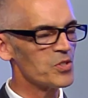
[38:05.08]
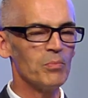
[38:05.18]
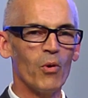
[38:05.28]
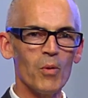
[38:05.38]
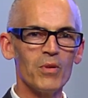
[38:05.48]

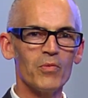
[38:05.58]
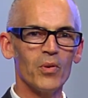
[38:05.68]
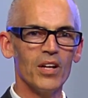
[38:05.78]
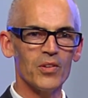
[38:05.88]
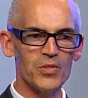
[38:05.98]
support me for
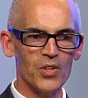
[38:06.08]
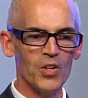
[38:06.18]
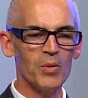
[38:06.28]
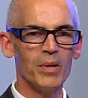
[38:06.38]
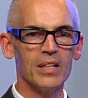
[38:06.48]
another
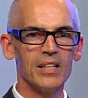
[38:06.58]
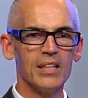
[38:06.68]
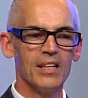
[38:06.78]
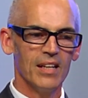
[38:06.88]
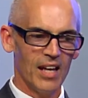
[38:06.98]
term,
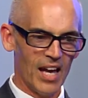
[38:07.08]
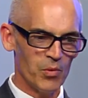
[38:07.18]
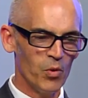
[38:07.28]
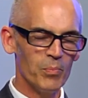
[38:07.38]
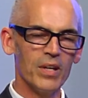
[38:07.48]

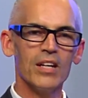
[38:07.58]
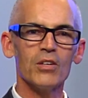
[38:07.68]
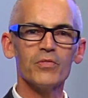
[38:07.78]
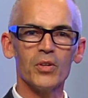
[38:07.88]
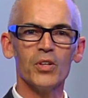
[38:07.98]
and we'll be
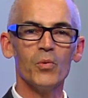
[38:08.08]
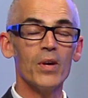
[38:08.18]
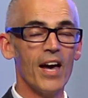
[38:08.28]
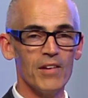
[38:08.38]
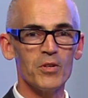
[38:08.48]
here for you.
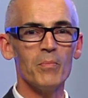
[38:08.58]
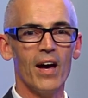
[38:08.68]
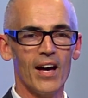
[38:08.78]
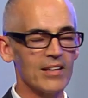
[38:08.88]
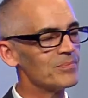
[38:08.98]
We have your
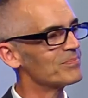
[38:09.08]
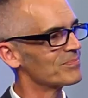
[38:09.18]
back.